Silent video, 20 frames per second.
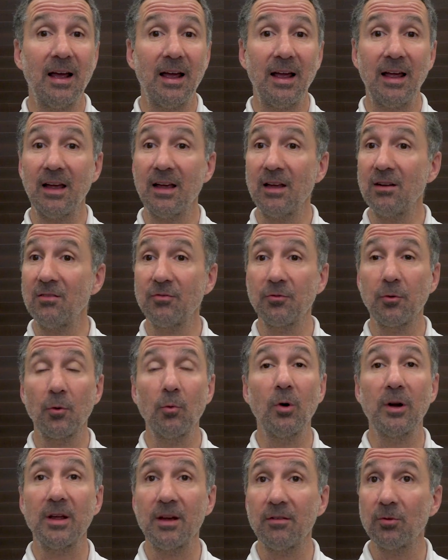and for
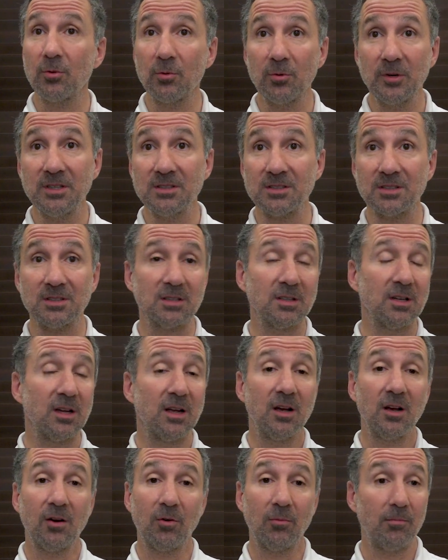whatever reason,
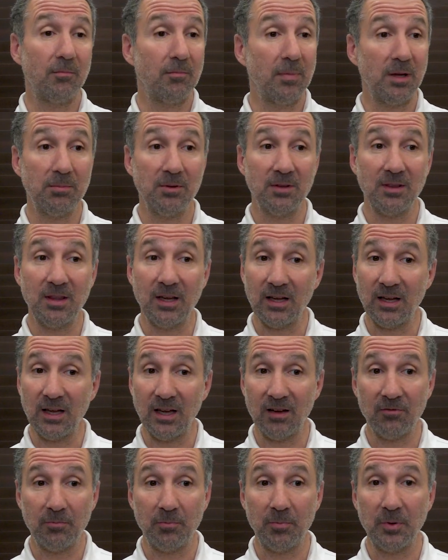maybe they
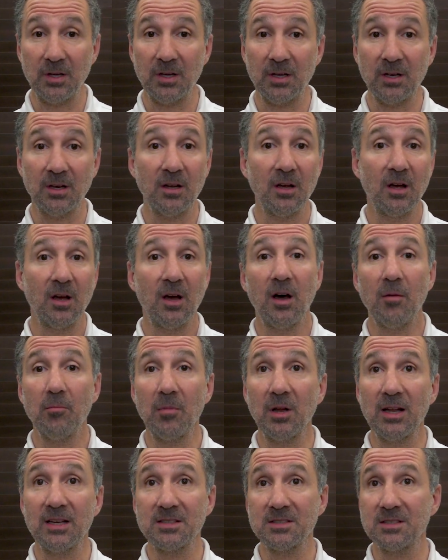have been
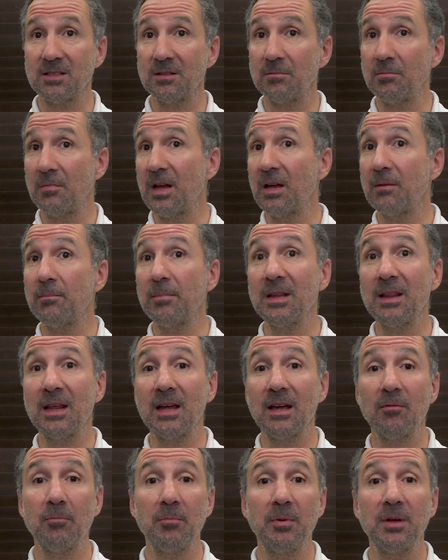molested, maybe they have